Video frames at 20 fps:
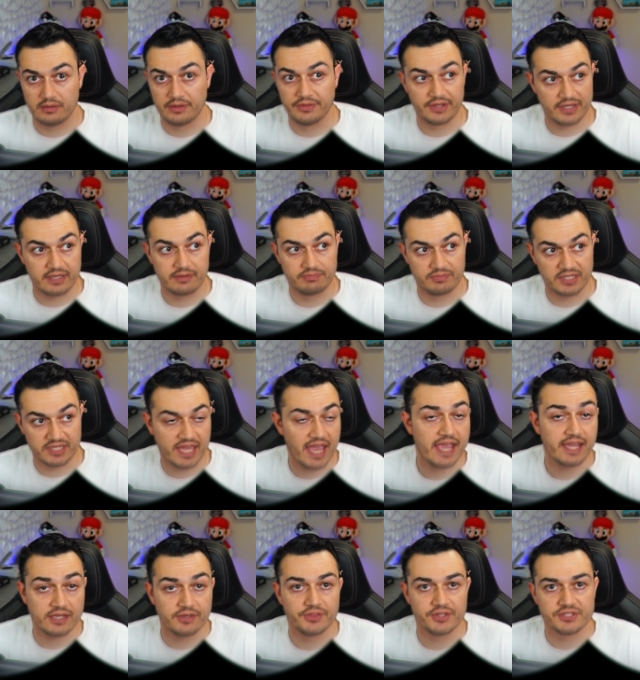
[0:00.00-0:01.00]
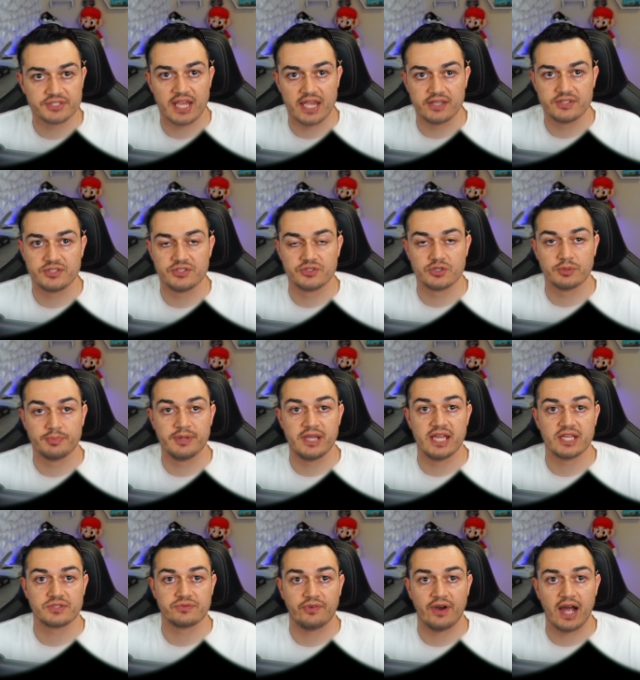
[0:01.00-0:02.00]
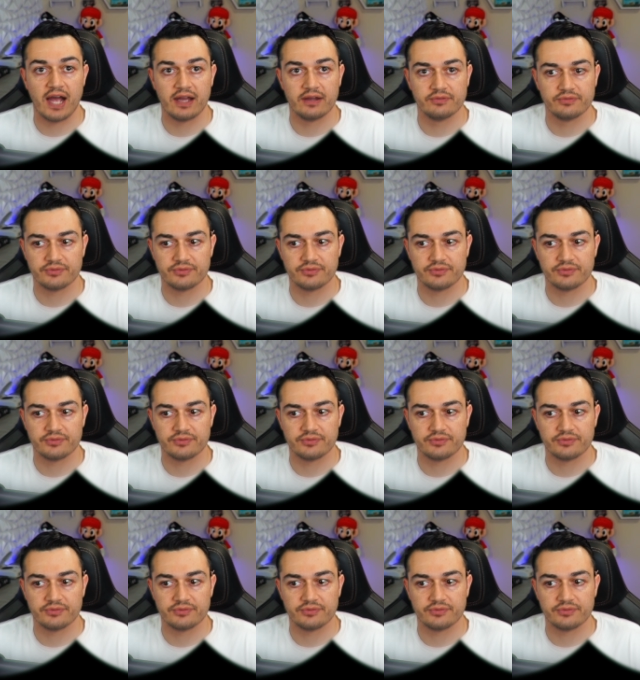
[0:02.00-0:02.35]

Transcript: and the, the cake in this case is your PS5.